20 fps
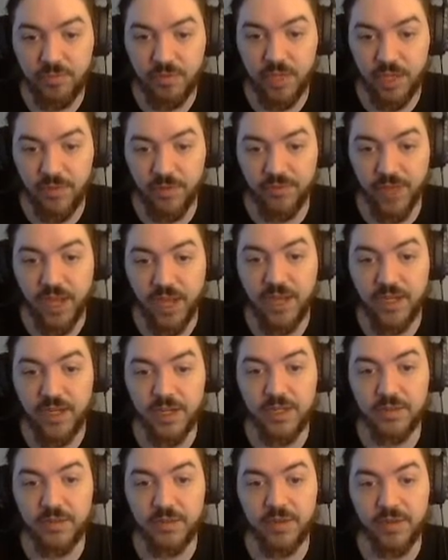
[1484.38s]
I
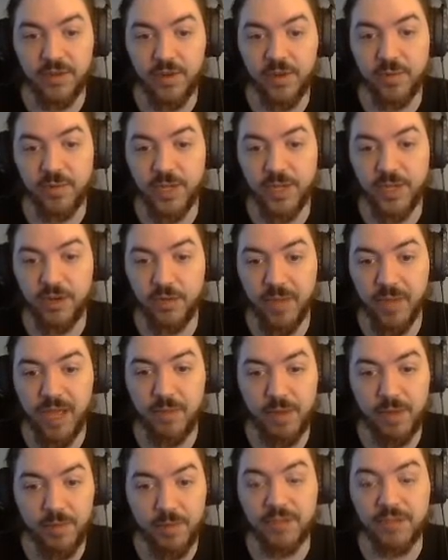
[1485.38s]
want to play a new
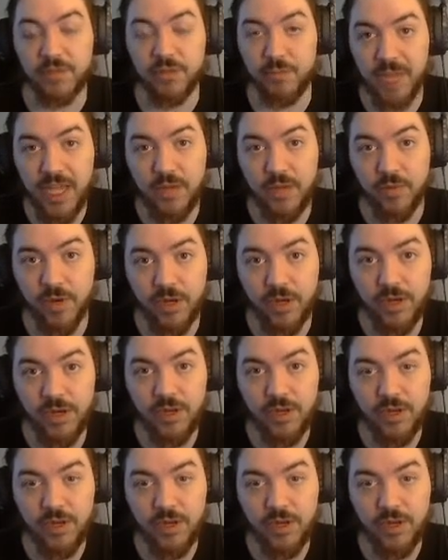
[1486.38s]
map, I'm going to have to make one.